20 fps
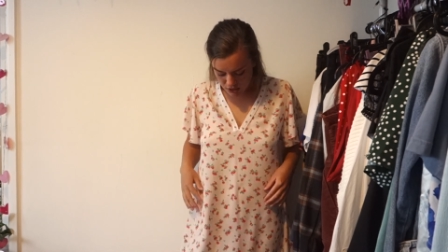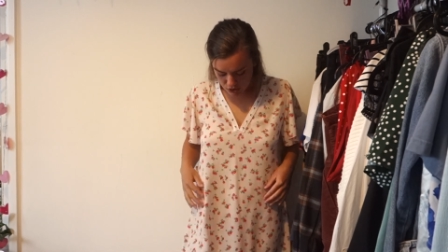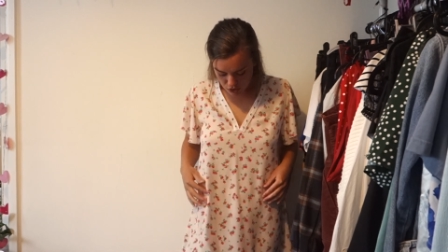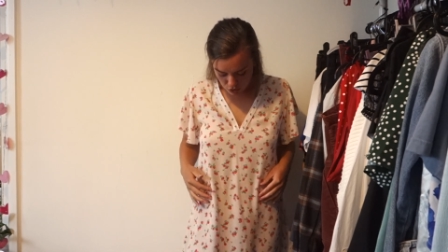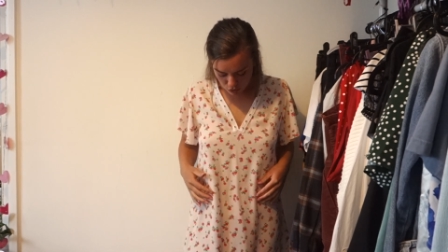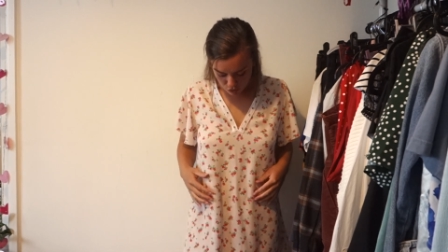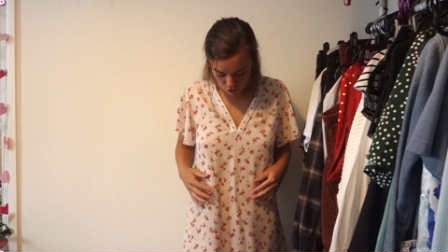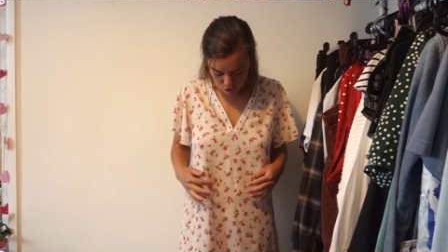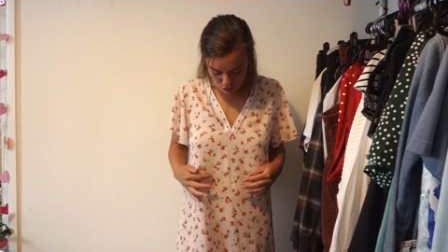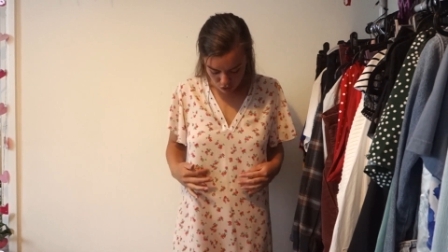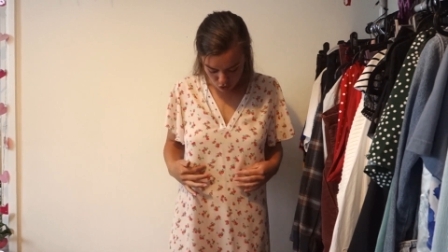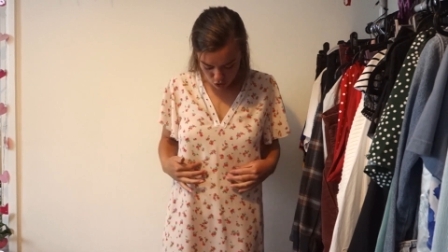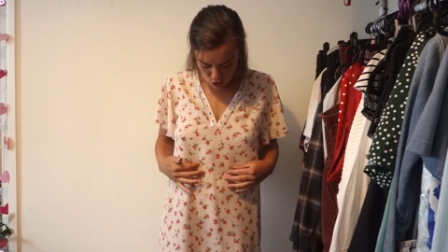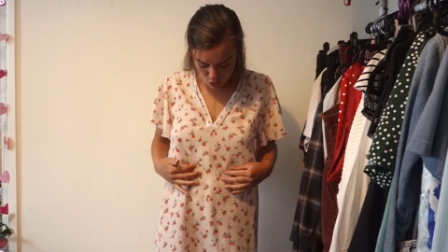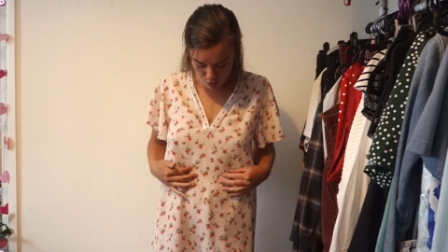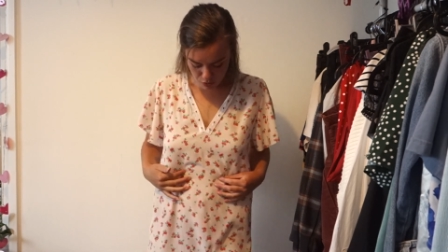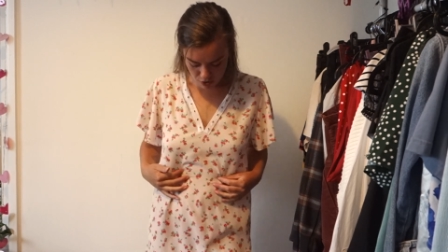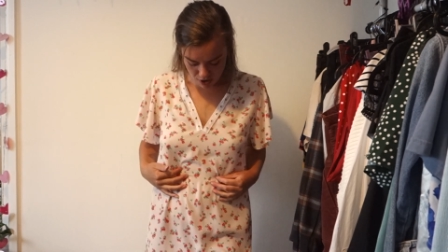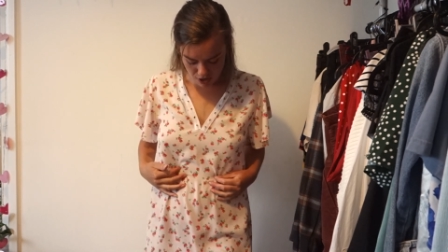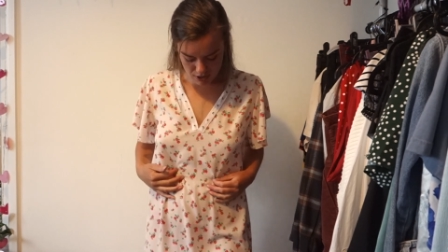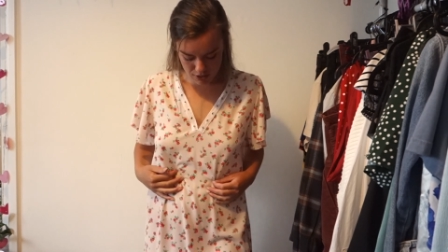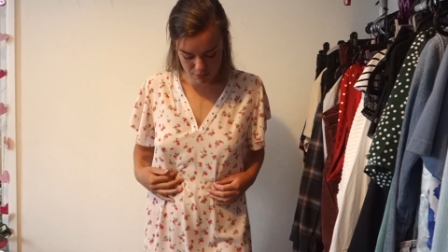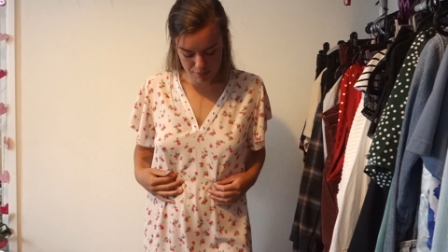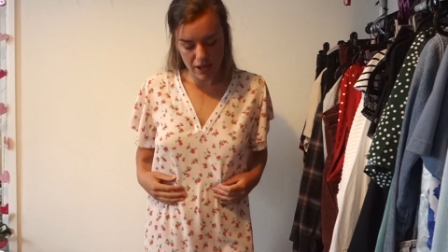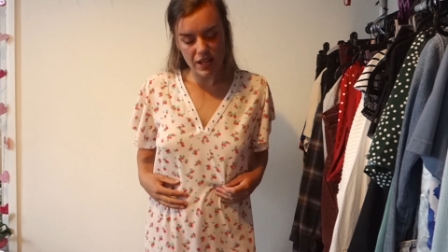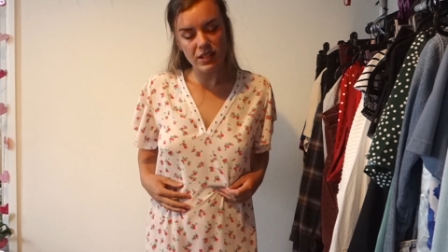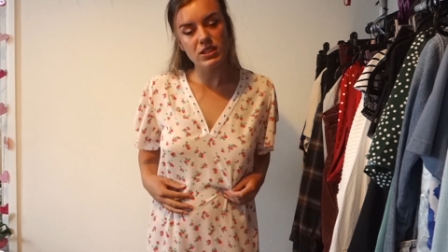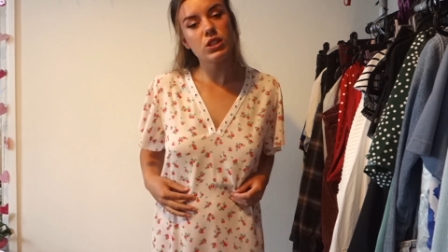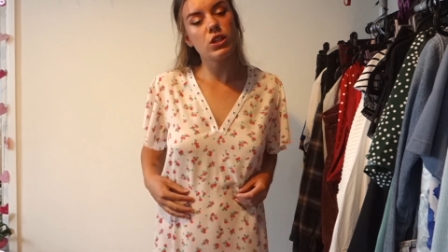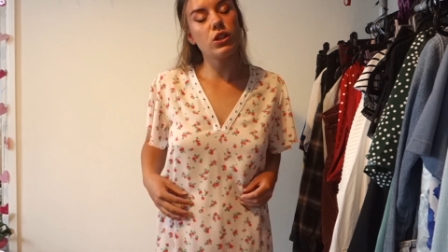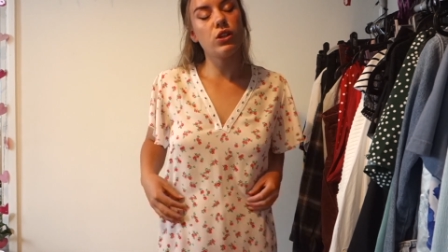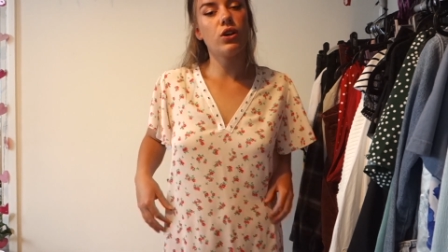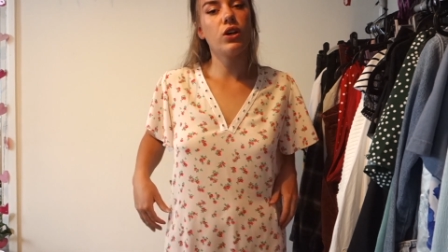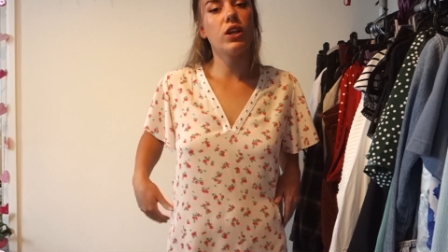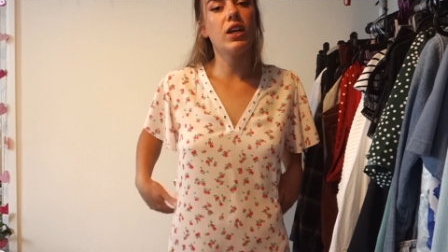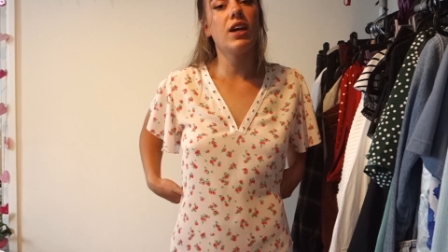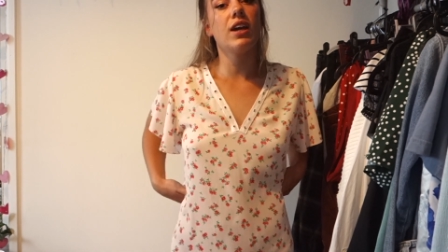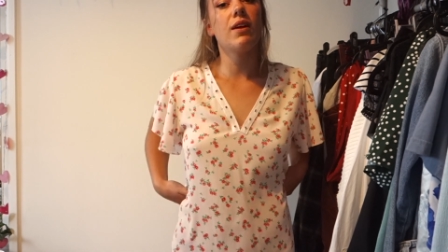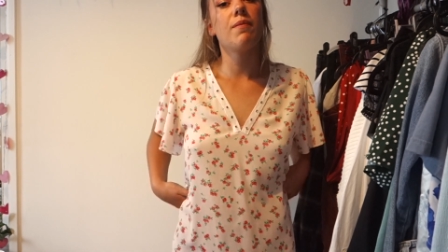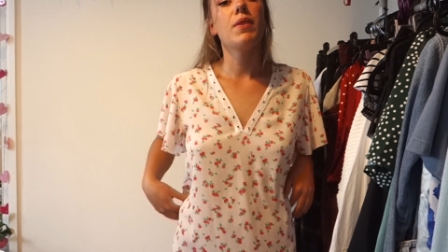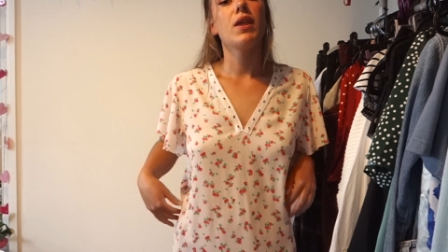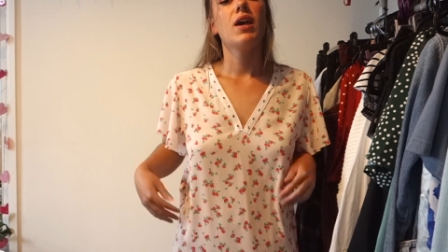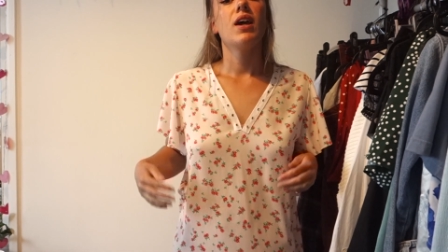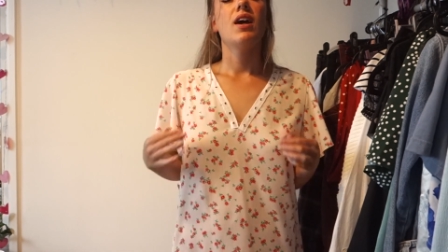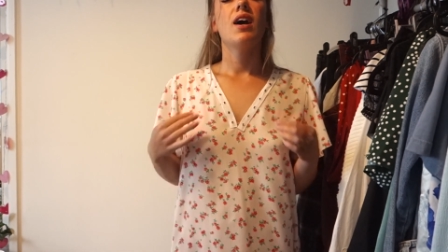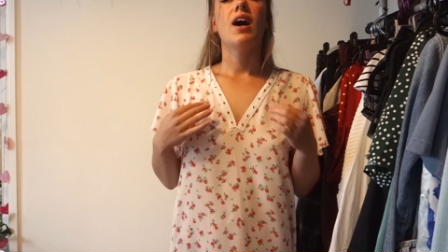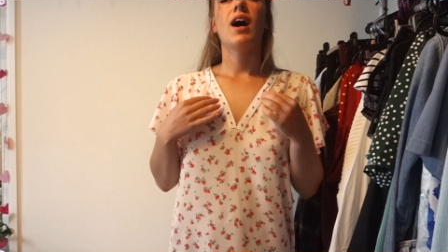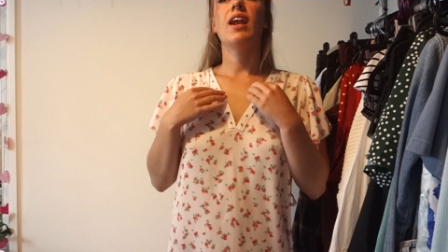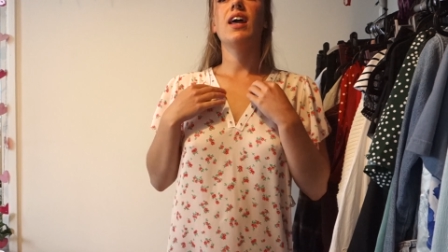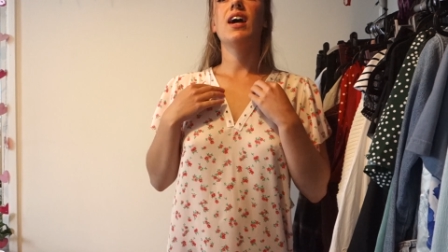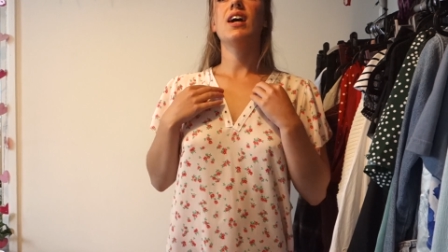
it's got floral pattern on it, and